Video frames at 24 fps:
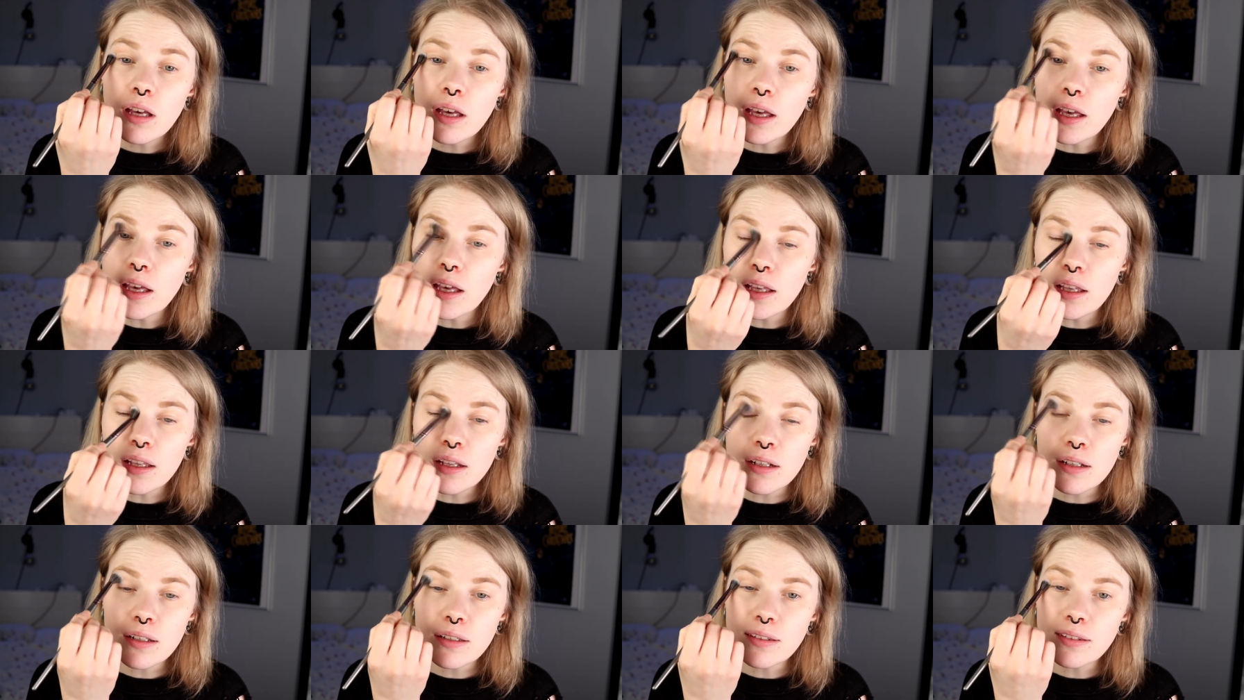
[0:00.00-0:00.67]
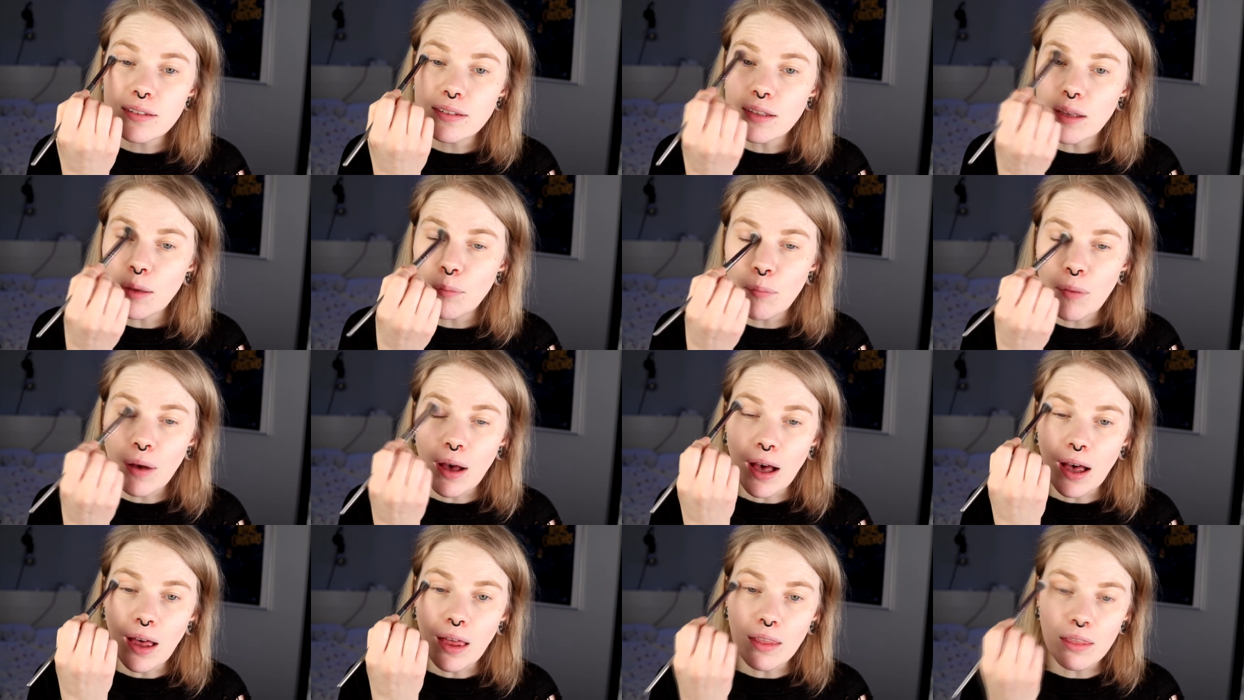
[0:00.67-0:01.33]
and
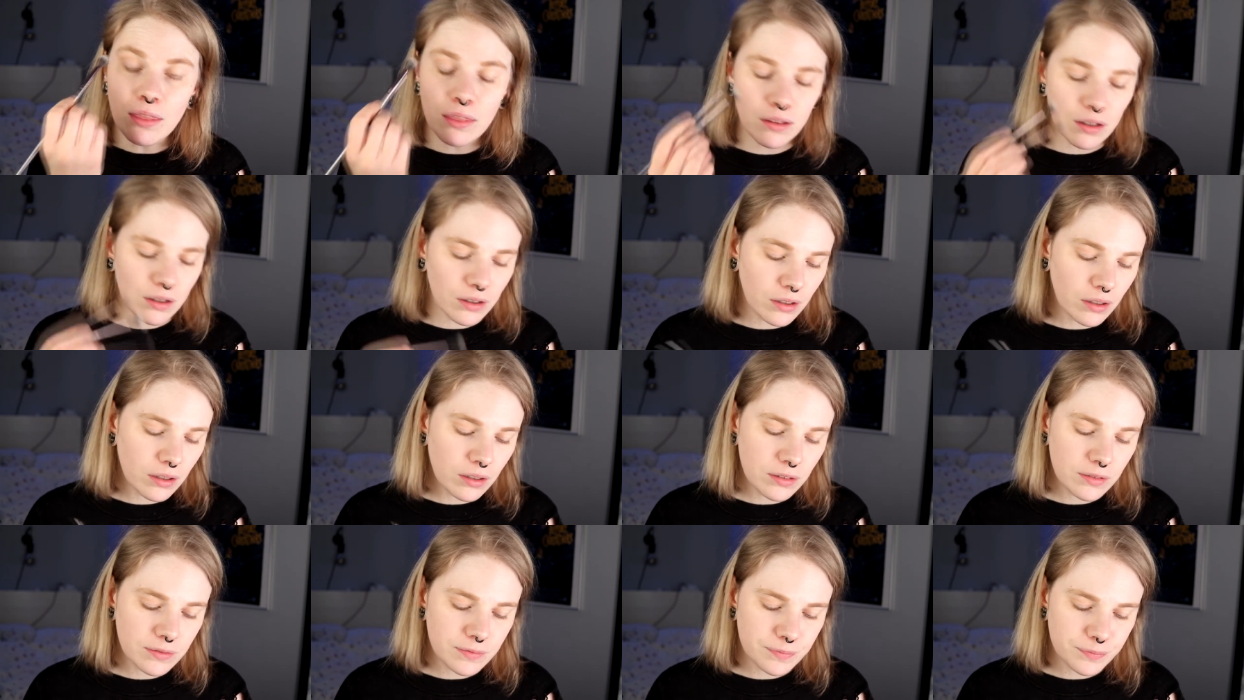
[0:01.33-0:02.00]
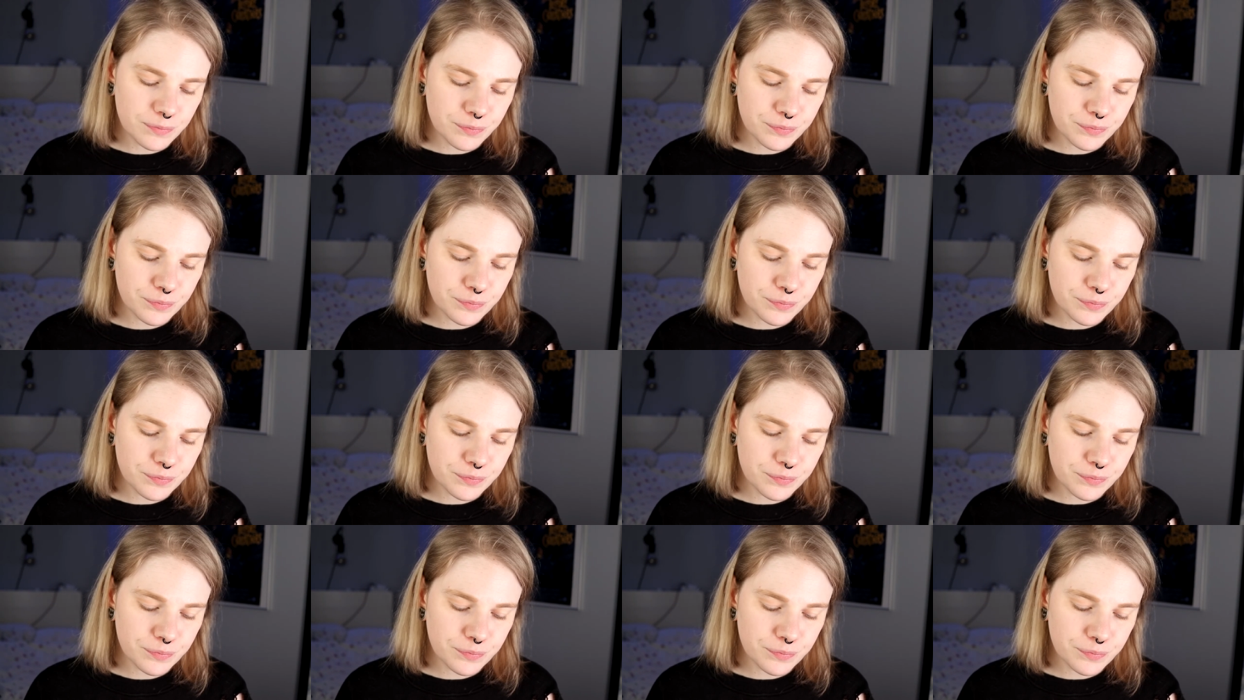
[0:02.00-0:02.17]
some other